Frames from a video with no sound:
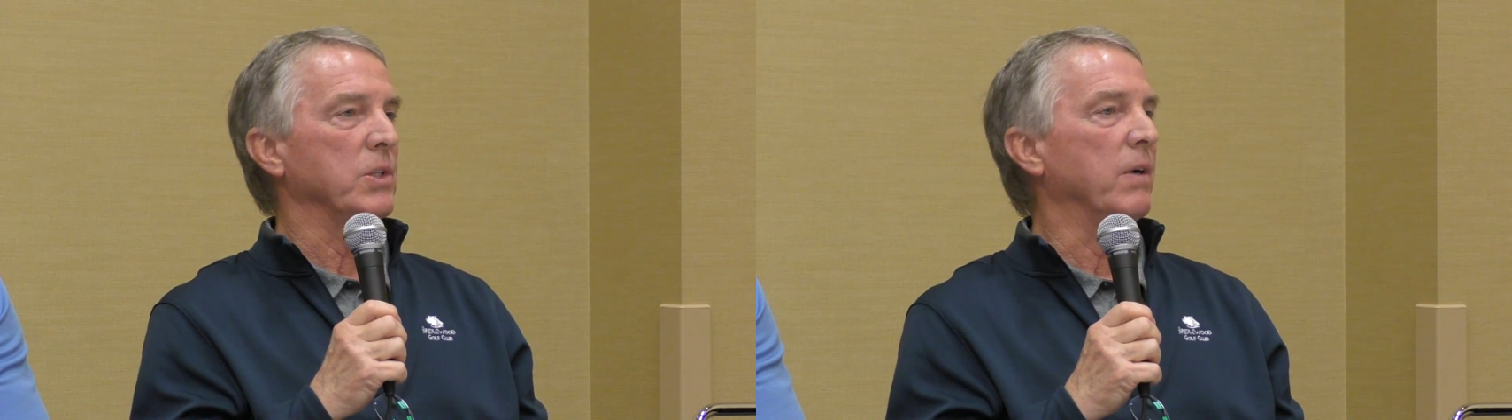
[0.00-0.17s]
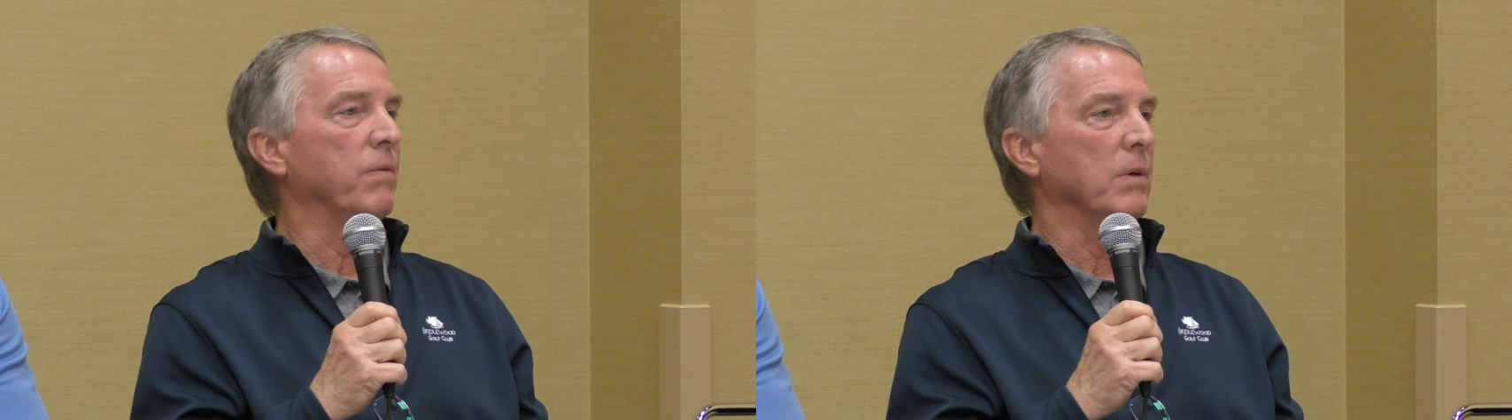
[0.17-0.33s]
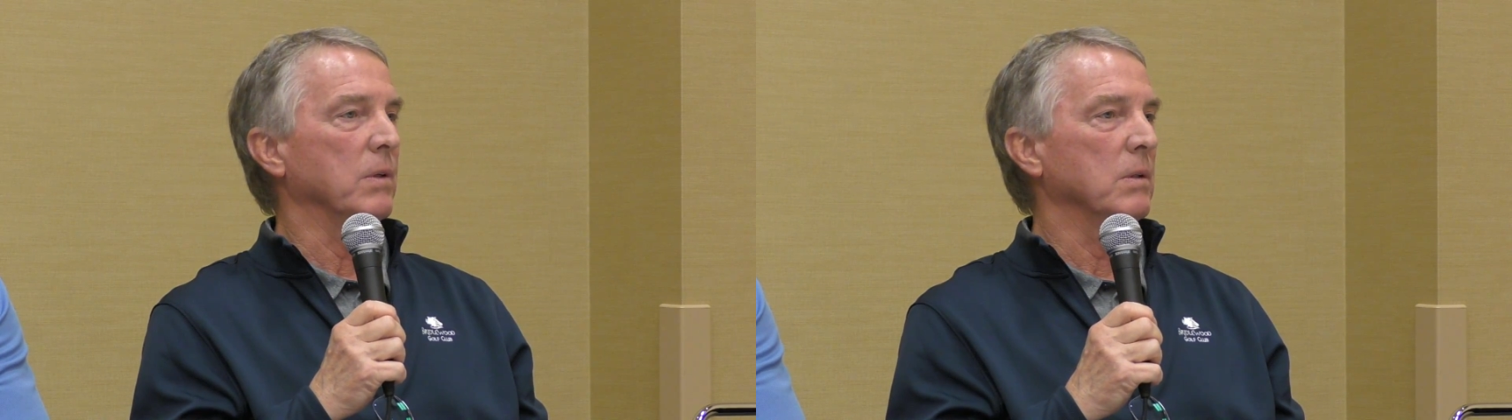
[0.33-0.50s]
is
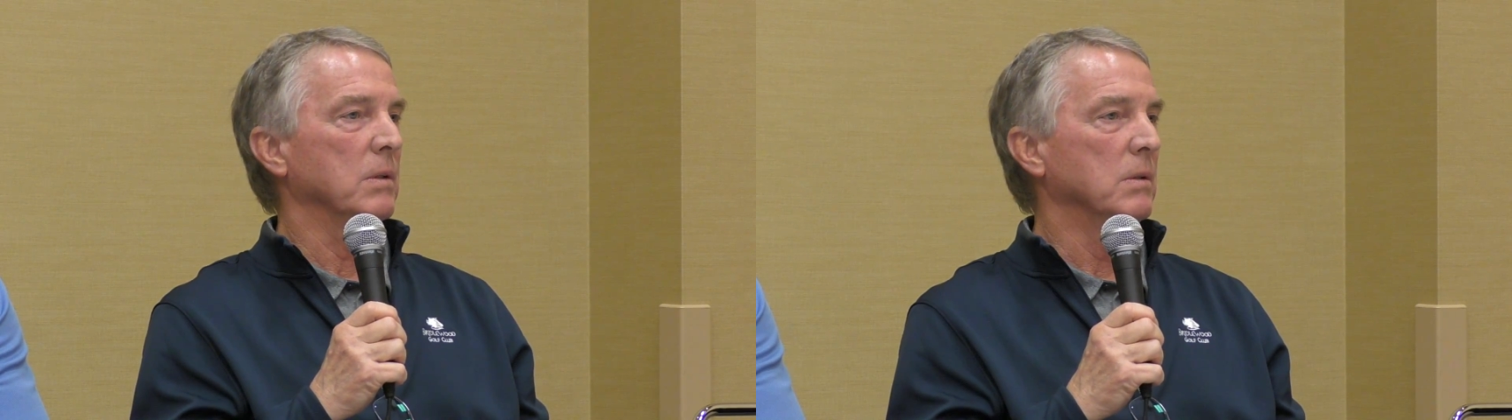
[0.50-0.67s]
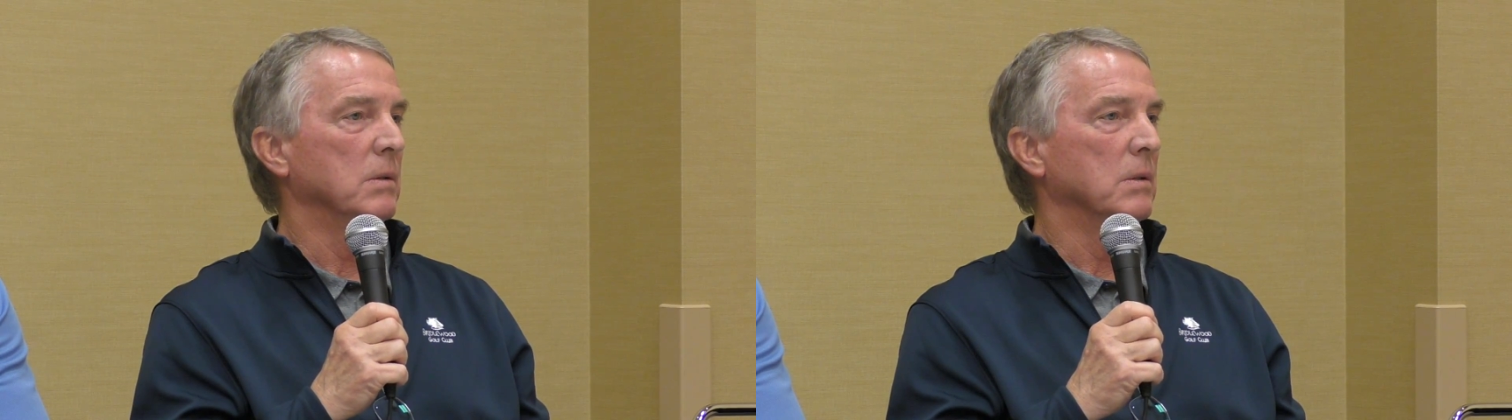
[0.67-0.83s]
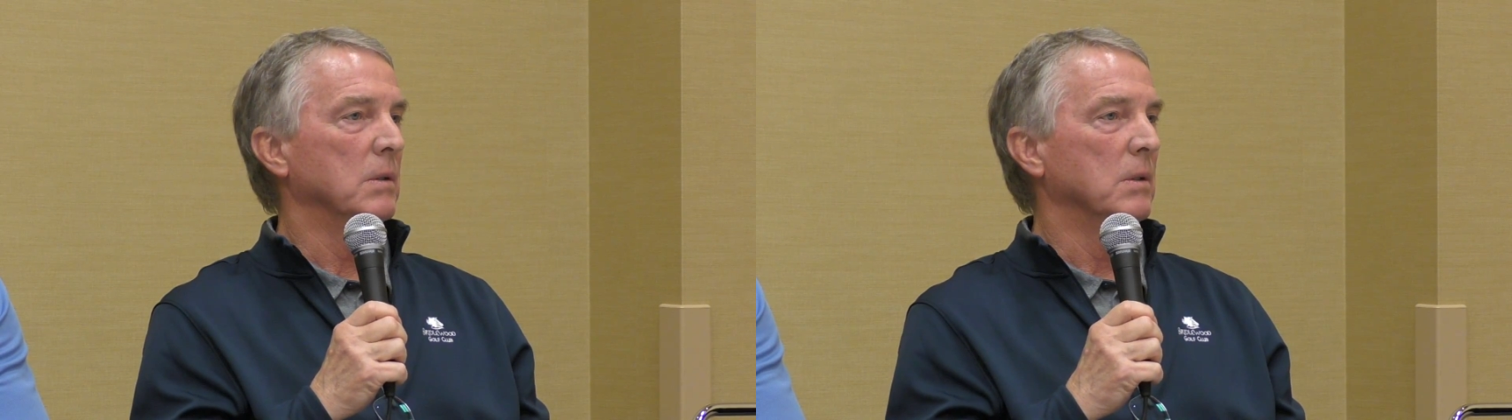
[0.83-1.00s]
different.
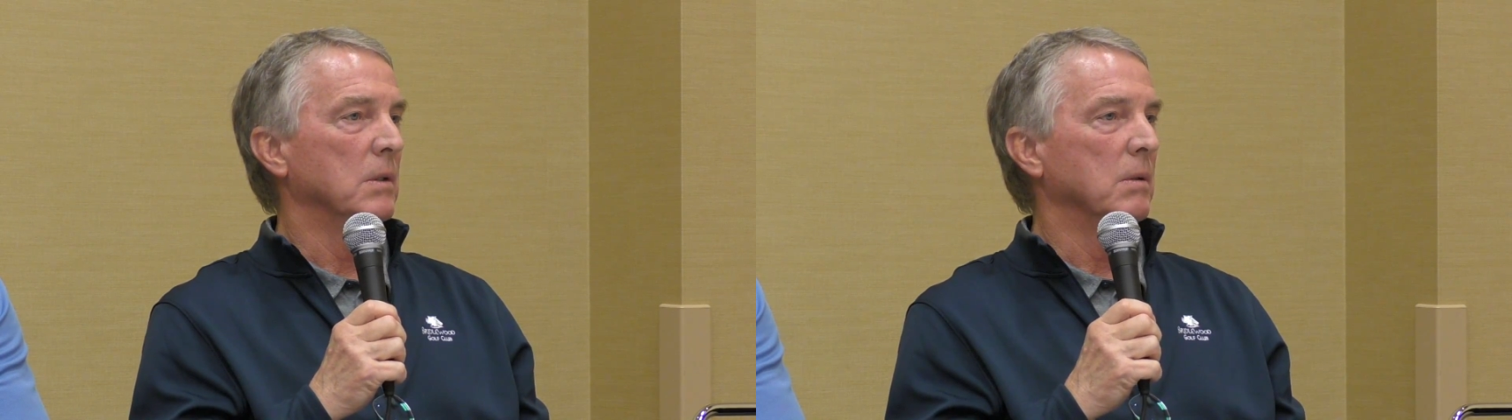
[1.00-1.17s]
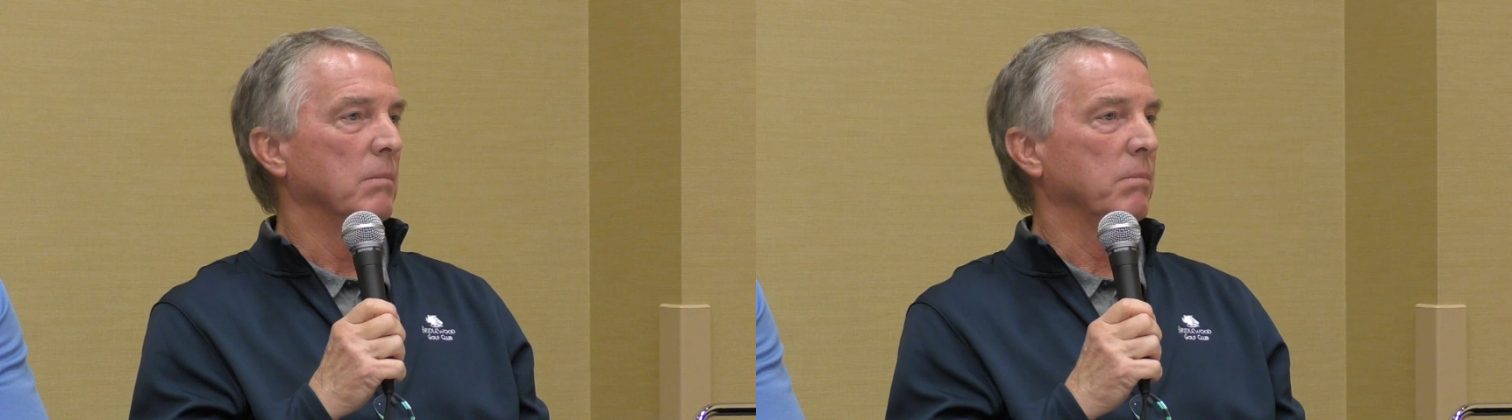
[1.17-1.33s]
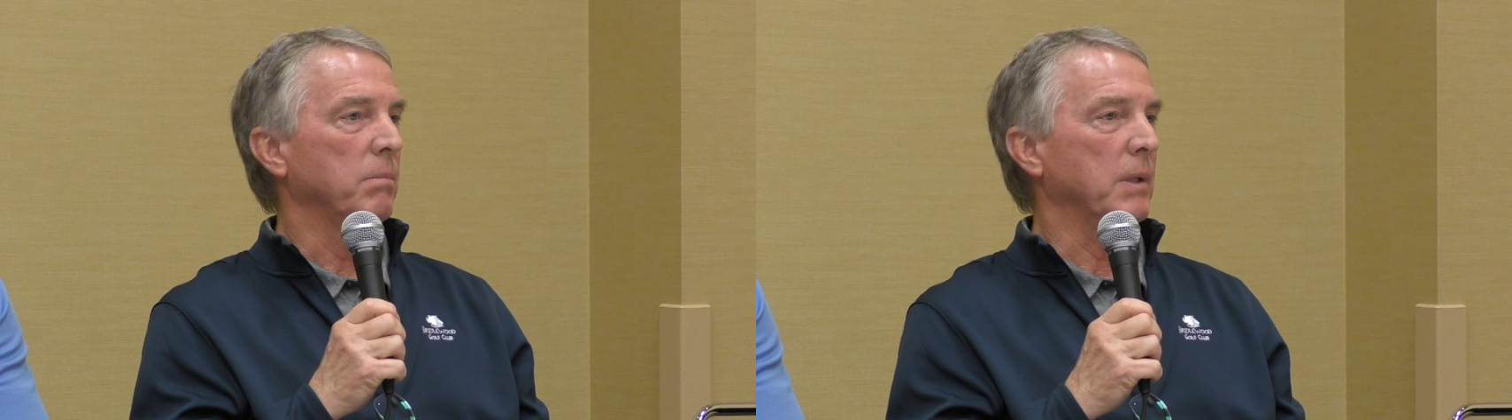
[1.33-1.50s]

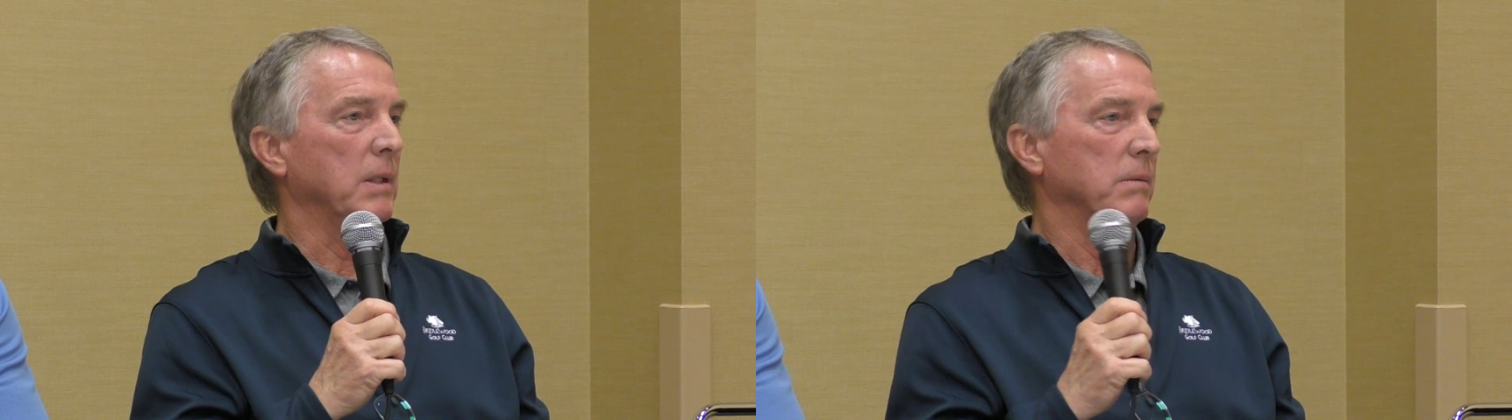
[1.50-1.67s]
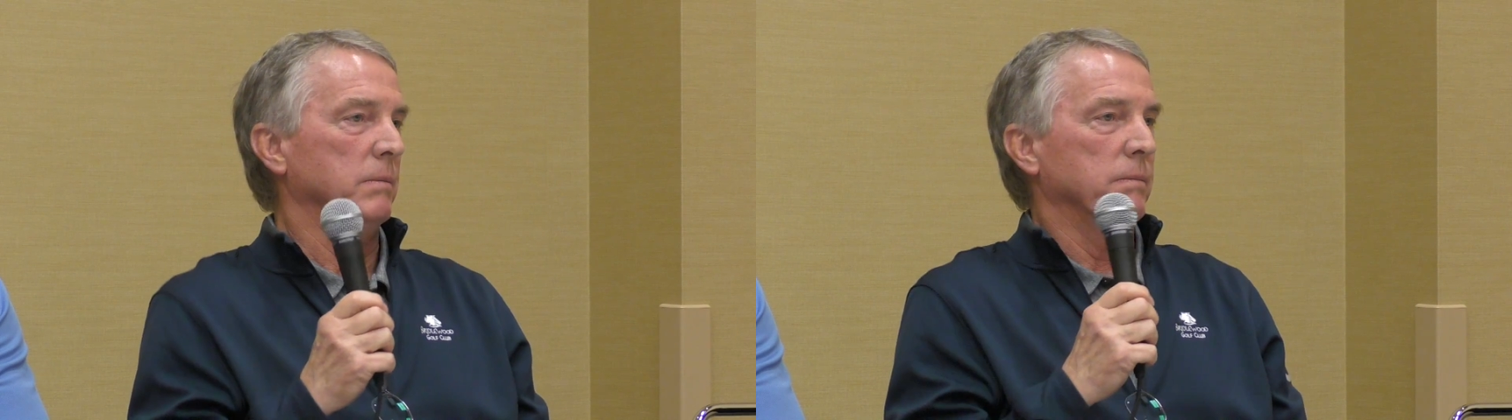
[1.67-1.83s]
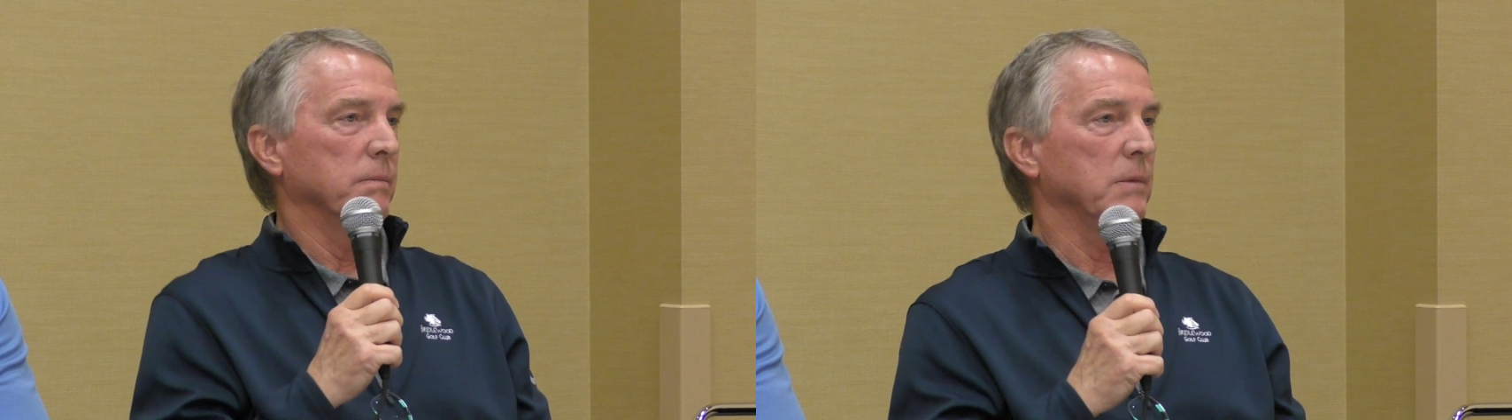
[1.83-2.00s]

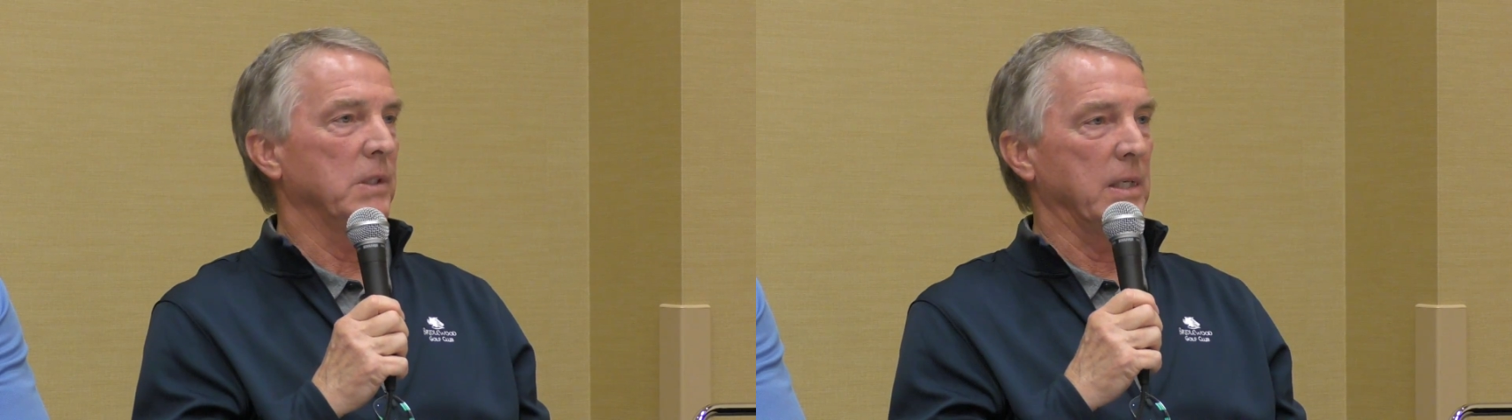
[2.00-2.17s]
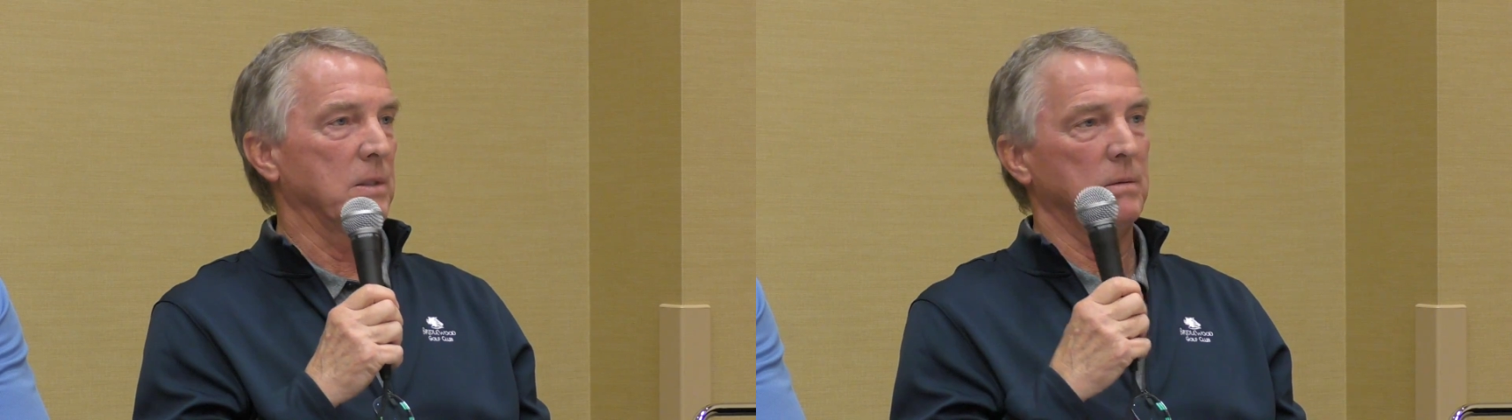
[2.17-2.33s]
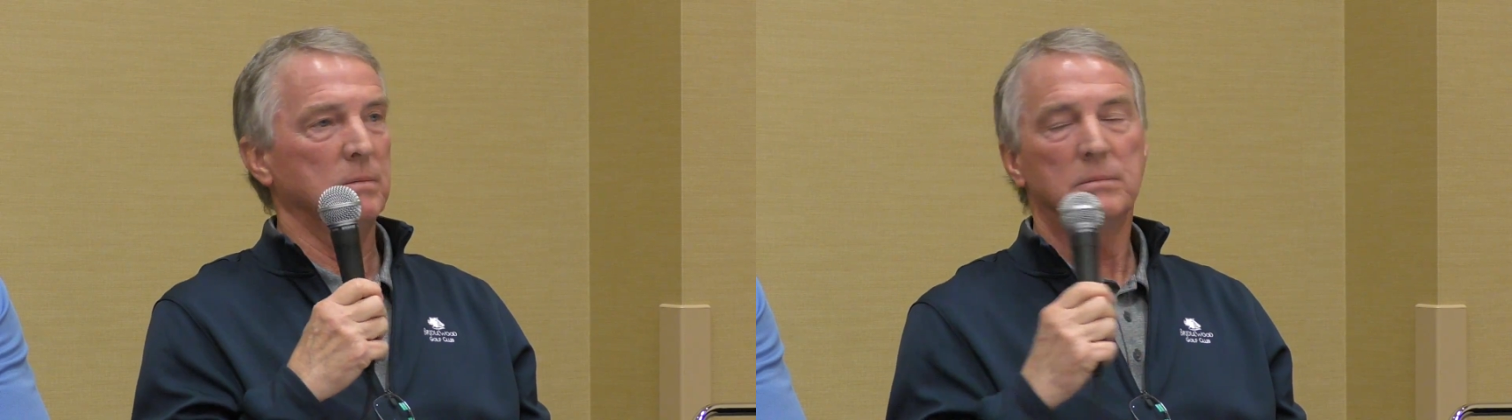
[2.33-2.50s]
But
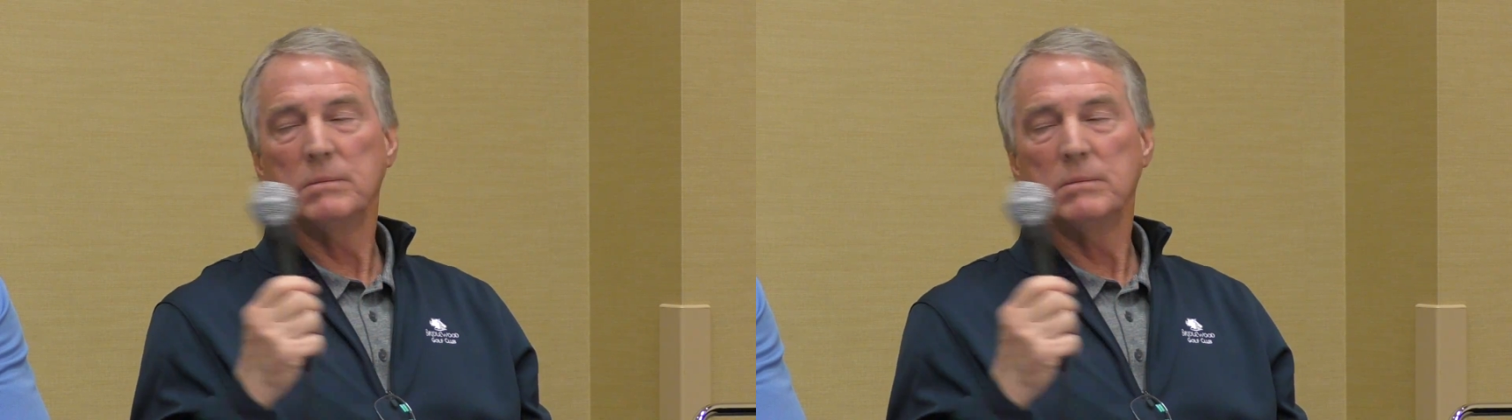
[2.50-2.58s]
that's.